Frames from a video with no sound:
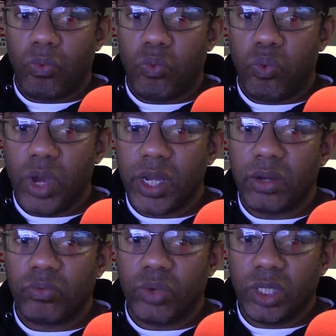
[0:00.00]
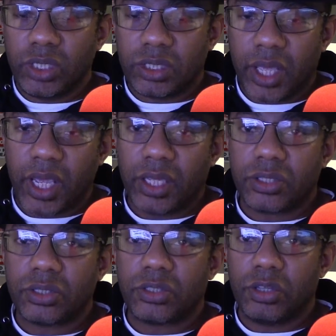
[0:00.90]
what it really
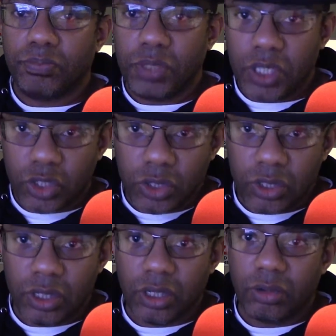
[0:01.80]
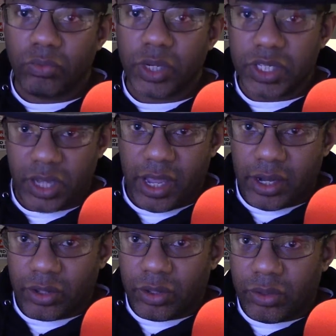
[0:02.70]
takes to be good with data.